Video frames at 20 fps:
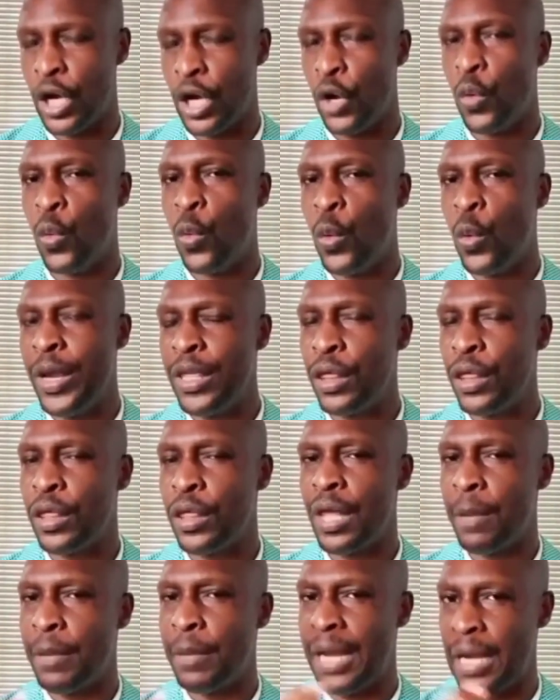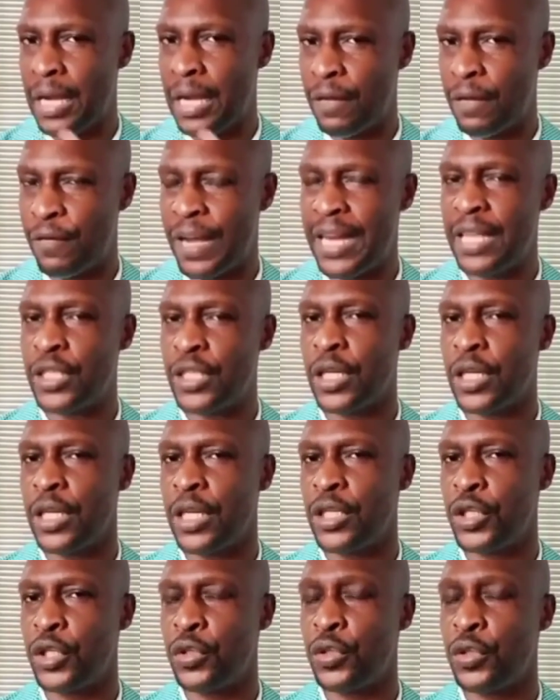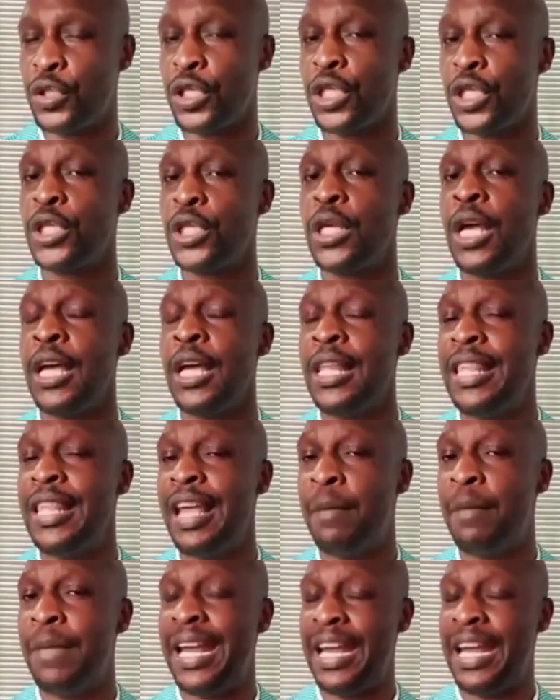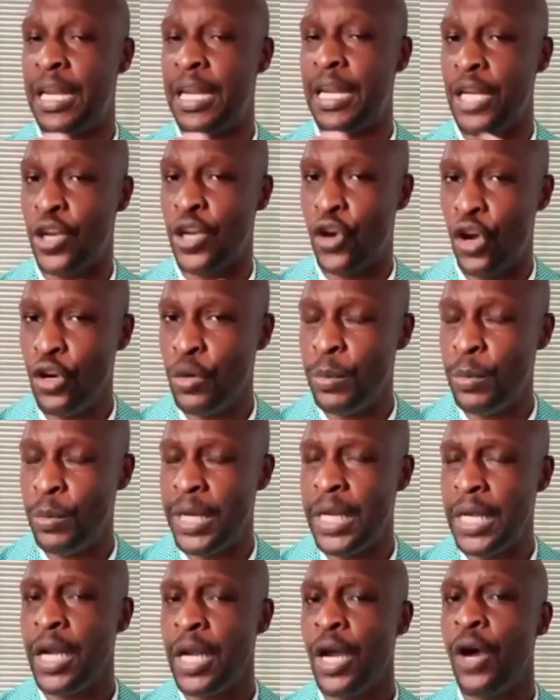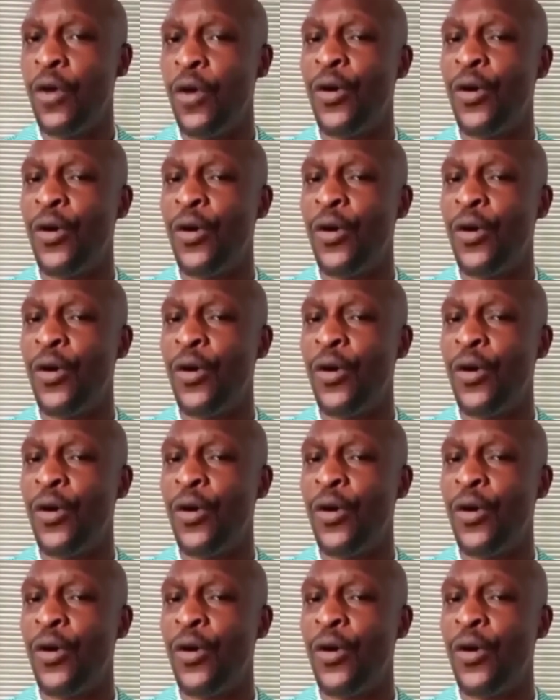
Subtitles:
with American financial institutions, the American economy,